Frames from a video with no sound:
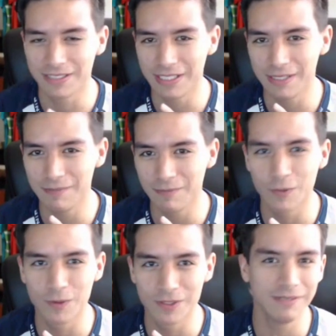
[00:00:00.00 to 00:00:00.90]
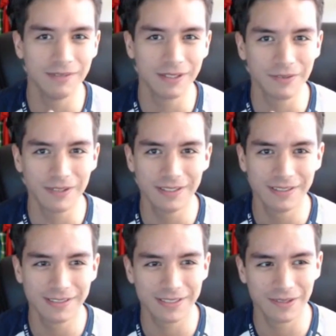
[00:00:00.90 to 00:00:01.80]
team for Team Liquid.
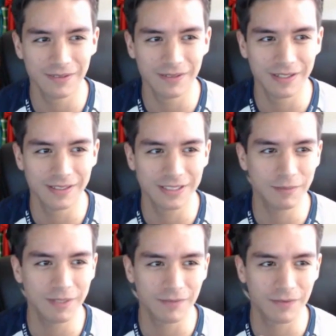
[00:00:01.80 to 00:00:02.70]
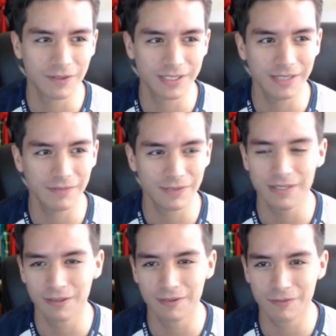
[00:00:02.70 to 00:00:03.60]
So this is going to be the first team for
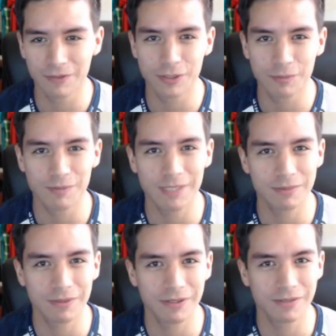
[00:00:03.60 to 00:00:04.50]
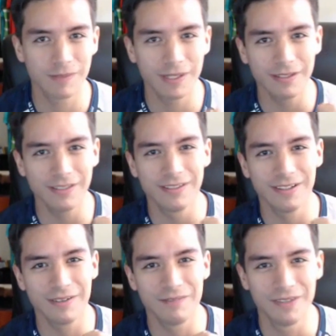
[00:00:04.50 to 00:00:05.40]
Team Liquid for Super Smash Bros. Melee.
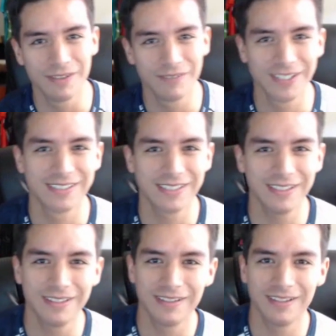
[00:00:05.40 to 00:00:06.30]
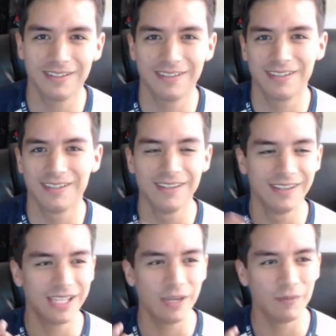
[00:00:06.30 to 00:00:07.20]
I'm really, really excited and
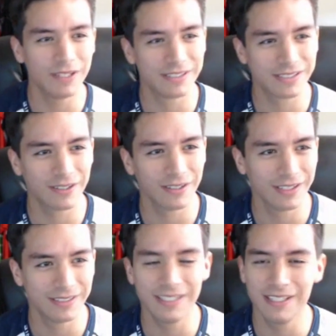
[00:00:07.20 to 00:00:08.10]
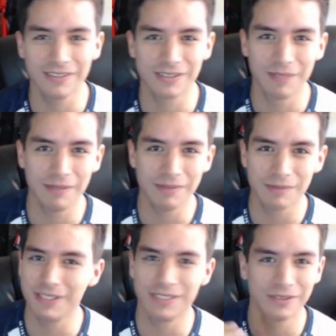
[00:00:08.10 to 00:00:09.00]
can't wait to start taking out some names.
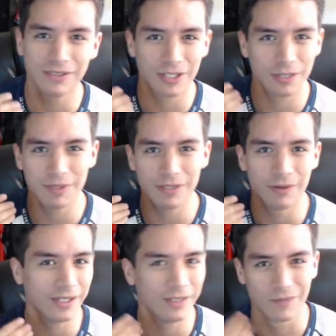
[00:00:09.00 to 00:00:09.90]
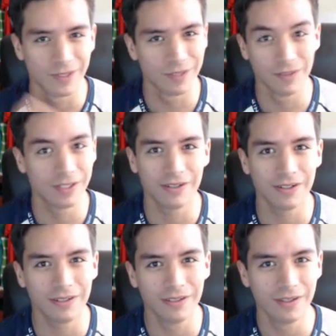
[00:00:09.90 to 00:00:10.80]
Me and Chillen Dude are going to be grinding really, really
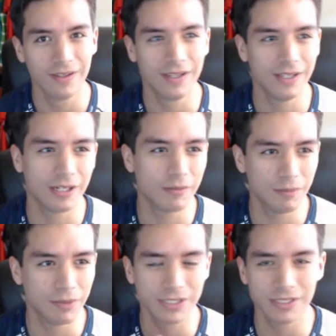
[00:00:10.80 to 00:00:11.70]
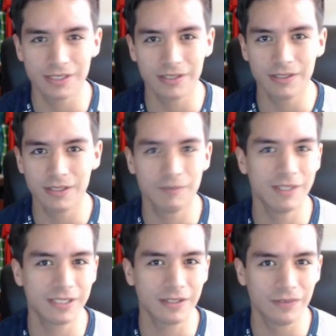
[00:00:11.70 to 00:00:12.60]
hard, and I'm going to be pushing Chillen and
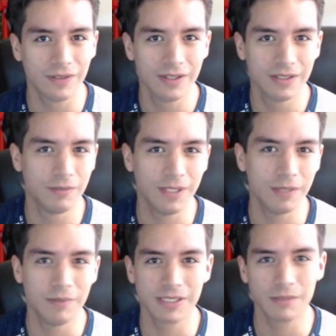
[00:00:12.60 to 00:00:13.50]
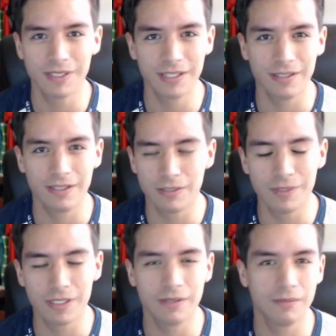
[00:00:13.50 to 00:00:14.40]
myself to be the best that we can and to
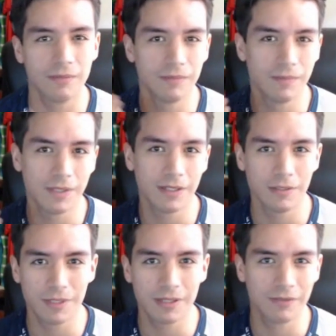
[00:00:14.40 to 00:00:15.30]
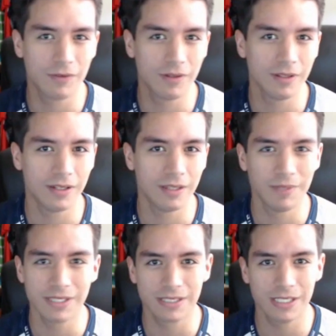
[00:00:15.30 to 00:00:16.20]
become the
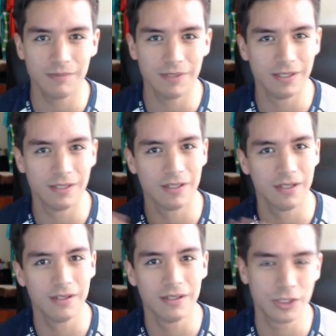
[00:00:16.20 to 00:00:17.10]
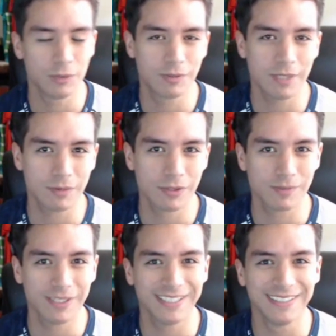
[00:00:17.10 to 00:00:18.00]
best team in Super Smash Bros.
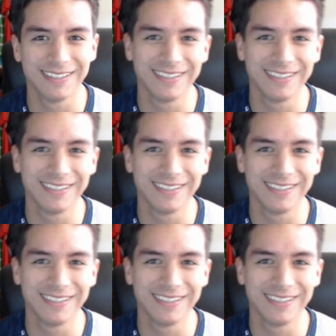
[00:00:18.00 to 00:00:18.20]
Melee.